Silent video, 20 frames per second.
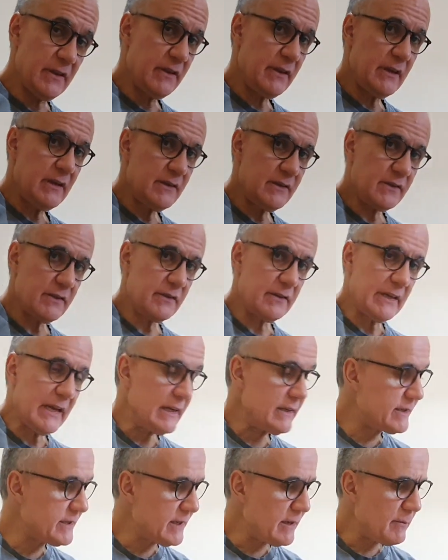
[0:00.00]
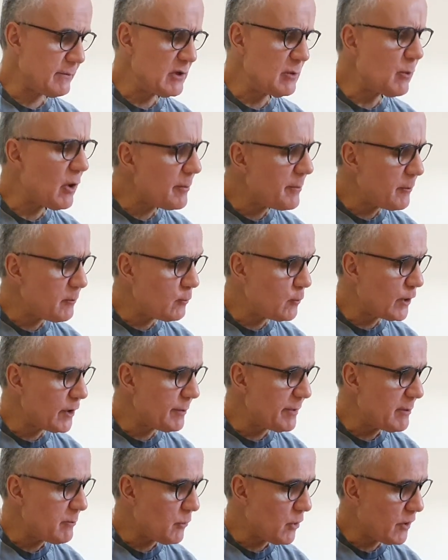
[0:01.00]
things that you might want to
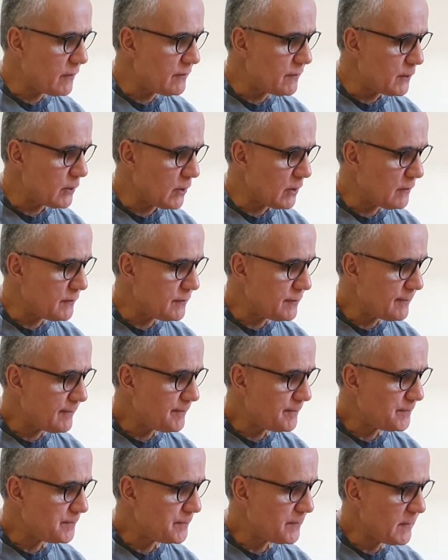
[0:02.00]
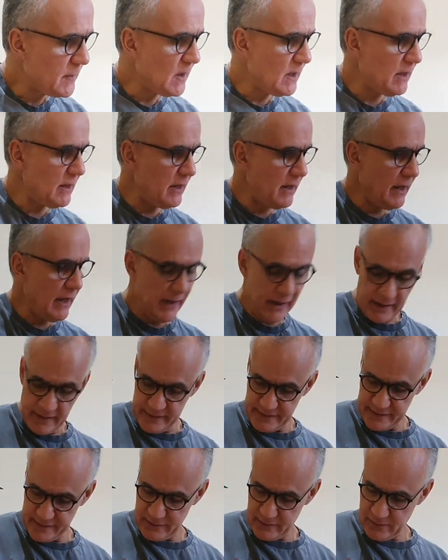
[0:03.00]
be mindful of
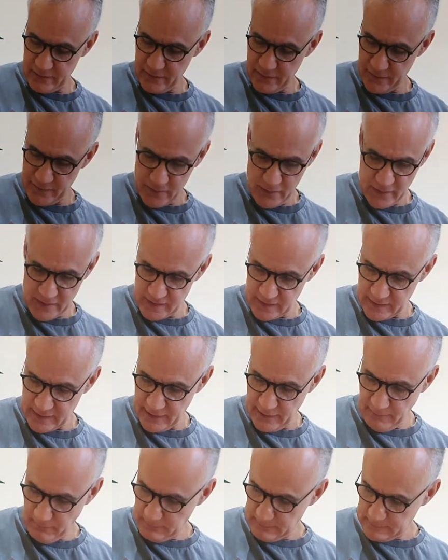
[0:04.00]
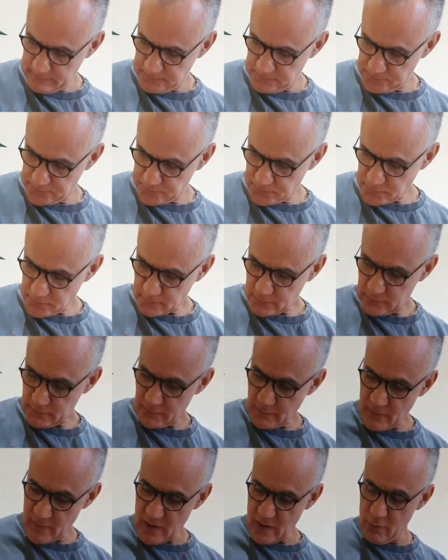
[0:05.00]
is, firstly,
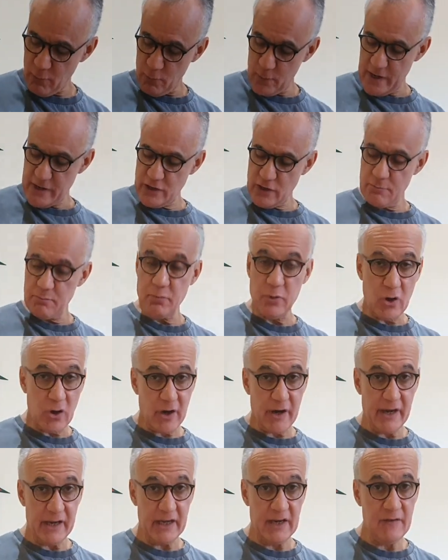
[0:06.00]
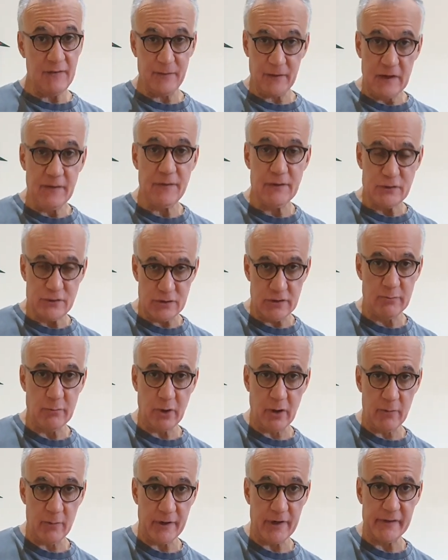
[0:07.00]
when you buy, if you do
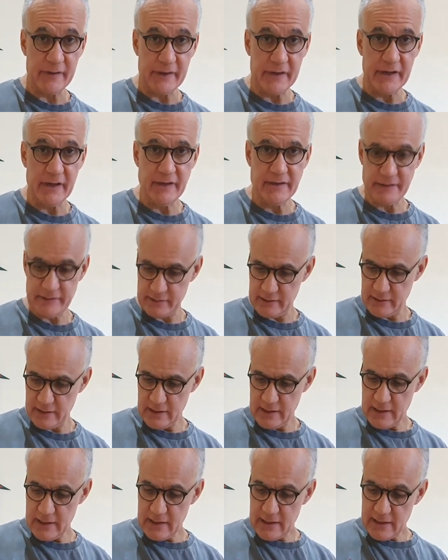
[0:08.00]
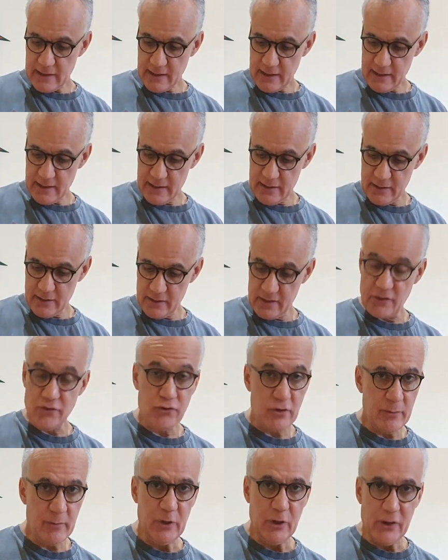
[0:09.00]
buy one of these, the
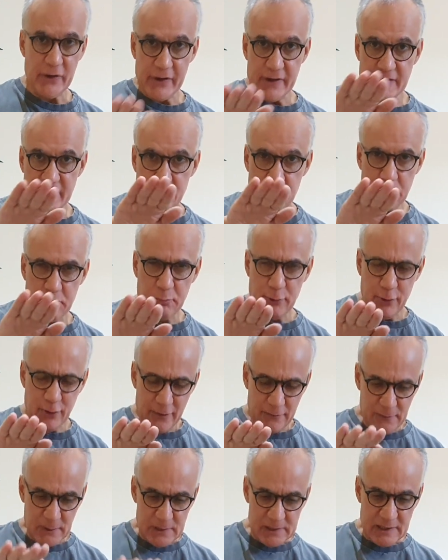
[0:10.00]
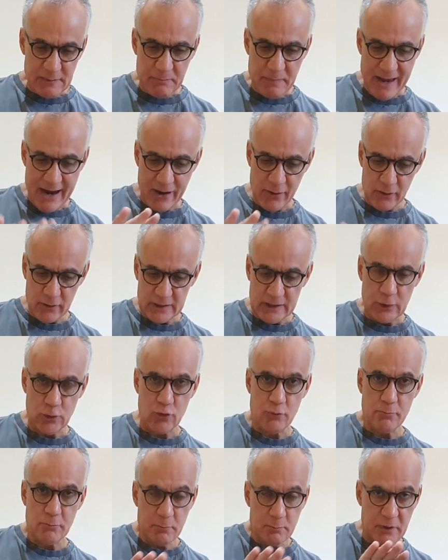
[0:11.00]
tremolo is perfectly
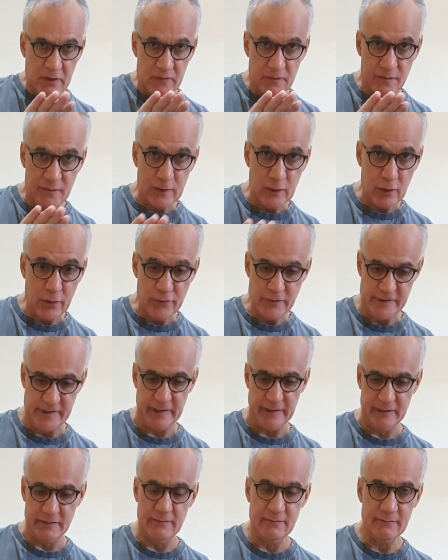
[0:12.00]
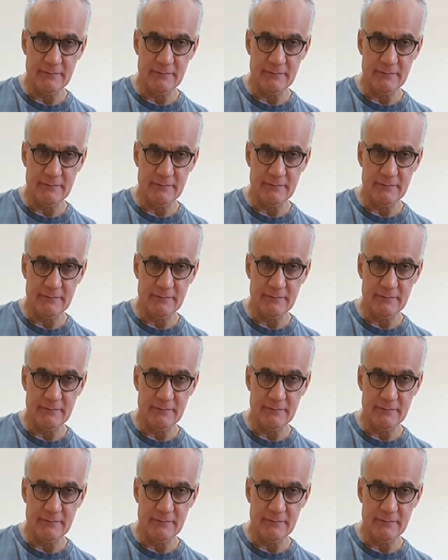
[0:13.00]
parallel but floating.